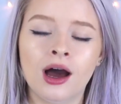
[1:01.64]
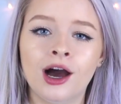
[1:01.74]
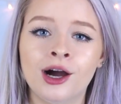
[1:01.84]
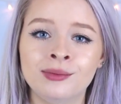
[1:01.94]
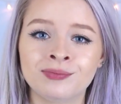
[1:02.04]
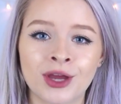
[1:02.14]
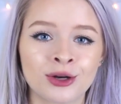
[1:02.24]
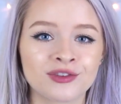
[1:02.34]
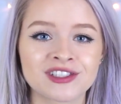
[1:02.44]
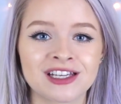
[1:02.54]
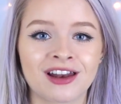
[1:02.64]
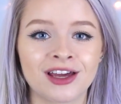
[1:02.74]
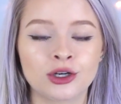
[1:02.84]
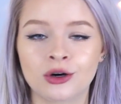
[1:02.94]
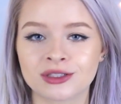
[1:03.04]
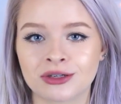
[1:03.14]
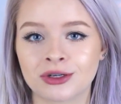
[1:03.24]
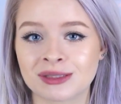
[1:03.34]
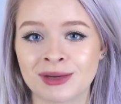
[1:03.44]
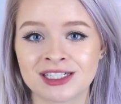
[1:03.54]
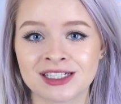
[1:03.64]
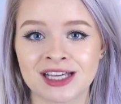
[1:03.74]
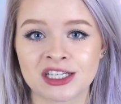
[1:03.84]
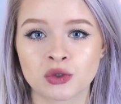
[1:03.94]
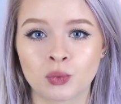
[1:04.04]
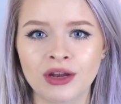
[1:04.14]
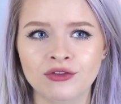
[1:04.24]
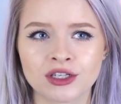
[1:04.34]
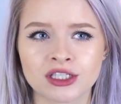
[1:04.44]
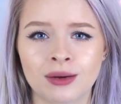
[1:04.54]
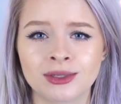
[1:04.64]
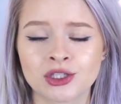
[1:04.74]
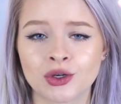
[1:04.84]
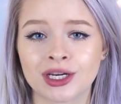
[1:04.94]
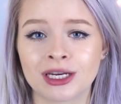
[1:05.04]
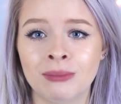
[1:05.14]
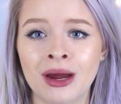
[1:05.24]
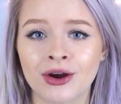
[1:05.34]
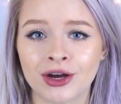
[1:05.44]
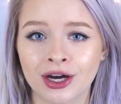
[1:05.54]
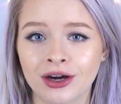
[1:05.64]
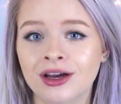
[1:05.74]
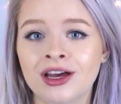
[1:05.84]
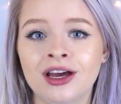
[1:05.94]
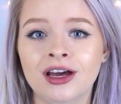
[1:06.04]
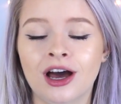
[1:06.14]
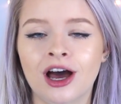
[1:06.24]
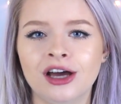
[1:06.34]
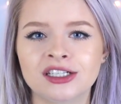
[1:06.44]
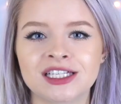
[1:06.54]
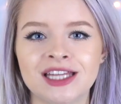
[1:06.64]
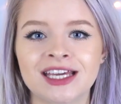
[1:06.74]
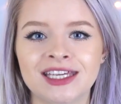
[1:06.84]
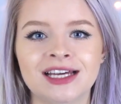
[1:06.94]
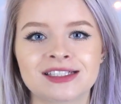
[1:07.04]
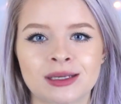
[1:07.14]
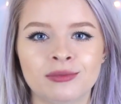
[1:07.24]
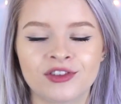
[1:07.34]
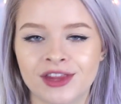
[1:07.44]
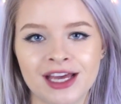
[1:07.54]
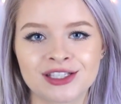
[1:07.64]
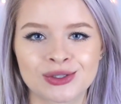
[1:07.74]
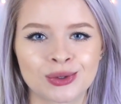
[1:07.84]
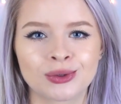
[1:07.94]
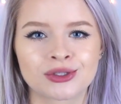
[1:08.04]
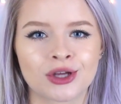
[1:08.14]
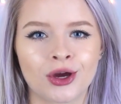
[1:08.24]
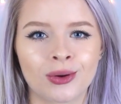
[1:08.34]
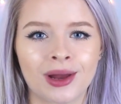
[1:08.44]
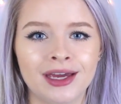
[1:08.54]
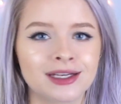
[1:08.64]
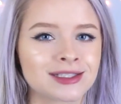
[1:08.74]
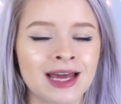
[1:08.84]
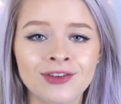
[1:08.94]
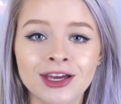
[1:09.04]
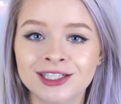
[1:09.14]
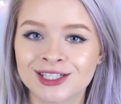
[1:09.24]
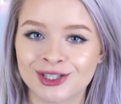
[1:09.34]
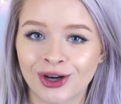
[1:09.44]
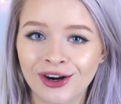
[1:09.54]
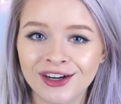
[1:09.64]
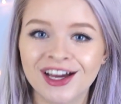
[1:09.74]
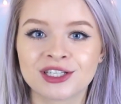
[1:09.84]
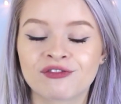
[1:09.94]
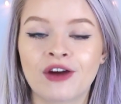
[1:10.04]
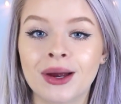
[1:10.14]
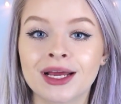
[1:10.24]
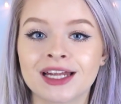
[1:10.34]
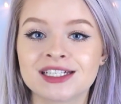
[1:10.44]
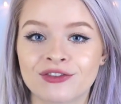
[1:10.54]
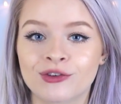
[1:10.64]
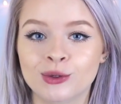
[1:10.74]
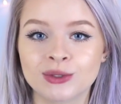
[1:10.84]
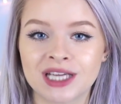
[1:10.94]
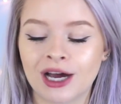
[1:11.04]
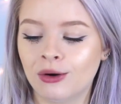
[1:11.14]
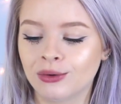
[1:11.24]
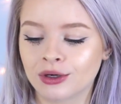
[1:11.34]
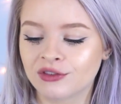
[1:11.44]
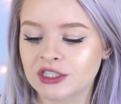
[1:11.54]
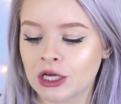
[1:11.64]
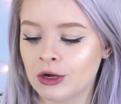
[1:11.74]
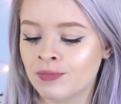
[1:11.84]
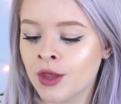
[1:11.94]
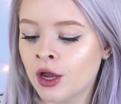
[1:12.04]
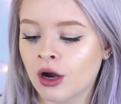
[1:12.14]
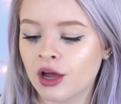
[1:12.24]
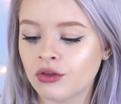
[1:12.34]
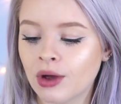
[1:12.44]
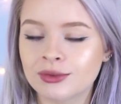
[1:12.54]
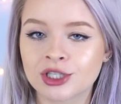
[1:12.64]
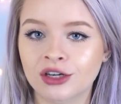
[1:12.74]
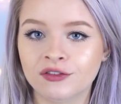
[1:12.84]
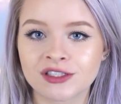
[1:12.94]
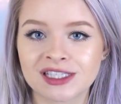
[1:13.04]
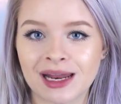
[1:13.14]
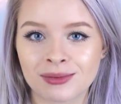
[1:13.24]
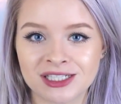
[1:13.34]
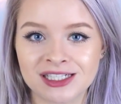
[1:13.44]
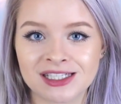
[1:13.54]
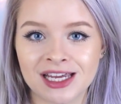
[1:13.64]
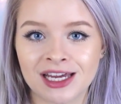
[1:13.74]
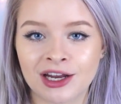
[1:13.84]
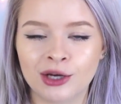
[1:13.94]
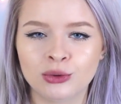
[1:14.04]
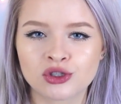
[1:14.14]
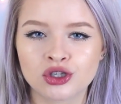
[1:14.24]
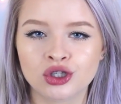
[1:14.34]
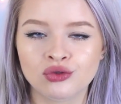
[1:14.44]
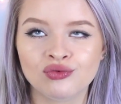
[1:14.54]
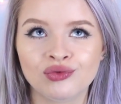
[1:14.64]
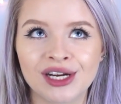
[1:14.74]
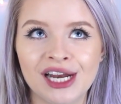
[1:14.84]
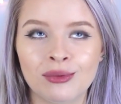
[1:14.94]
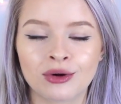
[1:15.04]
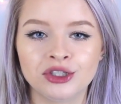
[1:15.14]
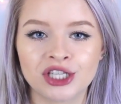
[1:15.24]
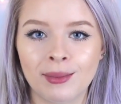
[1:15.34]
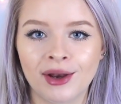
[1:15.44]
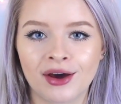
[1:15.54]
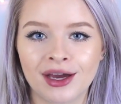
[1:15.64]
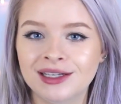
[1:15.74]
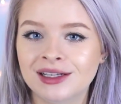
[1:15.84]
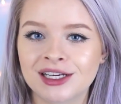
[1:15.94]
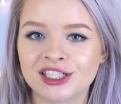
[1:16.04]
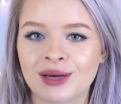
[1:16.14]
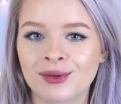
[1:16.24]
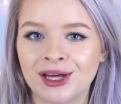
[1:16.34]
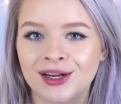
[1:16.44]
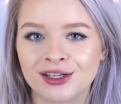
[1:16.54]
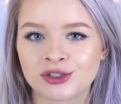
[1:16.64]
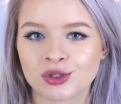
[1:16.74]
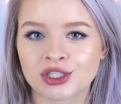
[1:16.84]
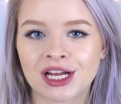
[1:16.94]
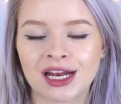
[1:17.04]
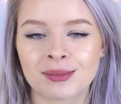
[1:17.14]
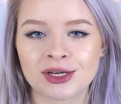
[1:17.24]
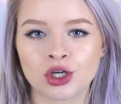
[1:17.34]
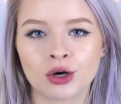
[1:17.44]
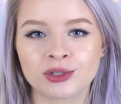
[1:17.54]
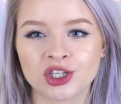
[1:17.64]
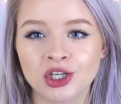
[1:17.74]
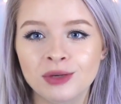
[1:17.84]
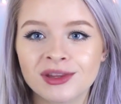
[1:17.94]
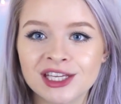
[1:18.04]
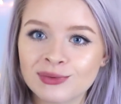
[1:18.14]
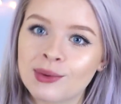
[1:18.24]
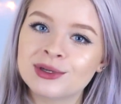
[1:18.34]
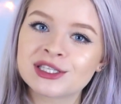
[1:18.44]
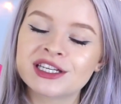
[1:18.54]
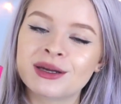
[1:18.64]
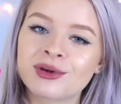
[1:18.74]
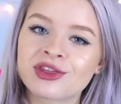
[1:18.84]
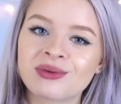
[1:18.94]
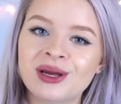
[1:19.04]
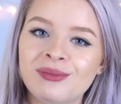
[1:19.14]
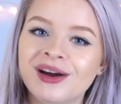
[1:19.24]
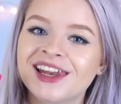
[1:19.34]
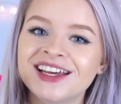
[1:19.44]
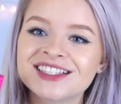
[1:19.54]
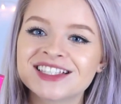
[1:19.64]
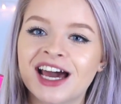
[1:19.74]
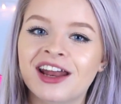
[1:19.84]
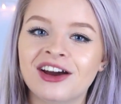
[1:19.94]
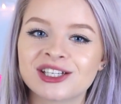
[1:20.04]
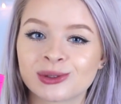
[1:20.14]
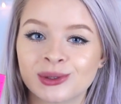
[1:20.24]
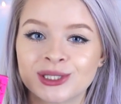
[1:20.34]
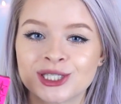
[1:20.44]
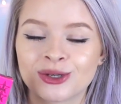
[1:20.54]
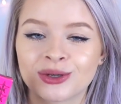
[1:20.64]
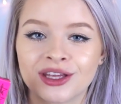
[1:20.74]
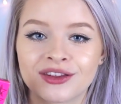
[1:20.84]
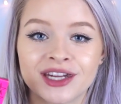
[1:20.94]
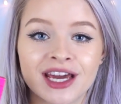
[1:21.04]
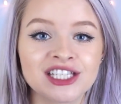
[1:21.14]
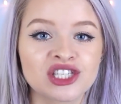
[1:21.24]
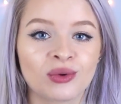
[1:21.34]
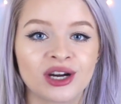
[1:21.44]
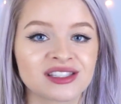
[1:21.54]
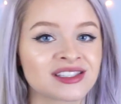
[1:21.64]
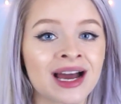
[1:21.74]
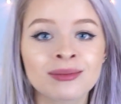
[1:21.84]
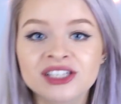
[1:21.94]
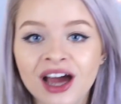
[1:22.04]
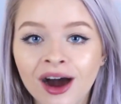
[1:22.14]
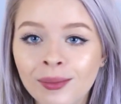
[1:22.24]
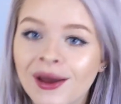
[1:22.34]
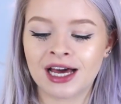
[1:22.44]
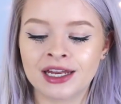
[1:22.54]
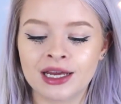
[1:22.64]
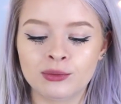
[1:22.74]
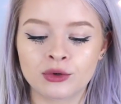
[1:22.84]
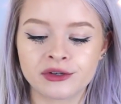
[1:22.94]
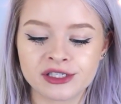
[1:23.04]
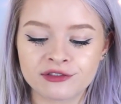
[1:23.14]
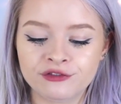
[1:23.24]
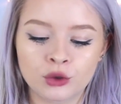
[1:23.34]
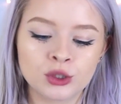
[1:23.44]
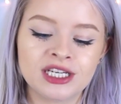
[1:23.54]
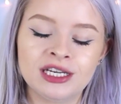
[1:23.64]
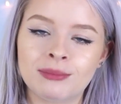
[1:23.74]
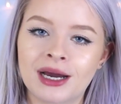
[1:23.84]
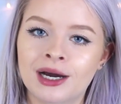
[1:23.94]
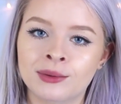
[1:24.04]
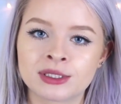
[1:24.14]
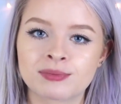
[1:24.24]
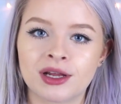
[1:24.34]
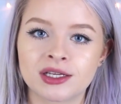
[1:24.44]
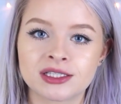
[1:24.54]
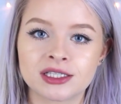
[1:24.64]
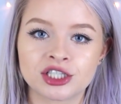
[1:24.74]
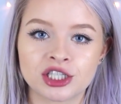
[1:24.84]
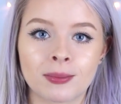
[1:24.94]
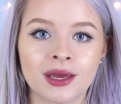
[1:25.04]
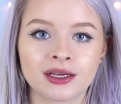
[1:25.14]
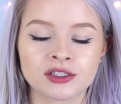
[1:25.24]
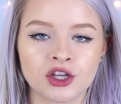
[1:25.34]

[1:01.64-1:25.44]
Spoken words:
And obviously Cocktail Cosmetics has to wait for it to come in stock in America to then get some for their store, so it's never in stock. It's very difficult to get hold of, so I thought I would go for Celebrity Skin. I also do really want Gemini and Androgyny are my top two, but this one was number three on my list, and I saw it in stock the other day, so I snapped it up, and it was £14 plus shipping.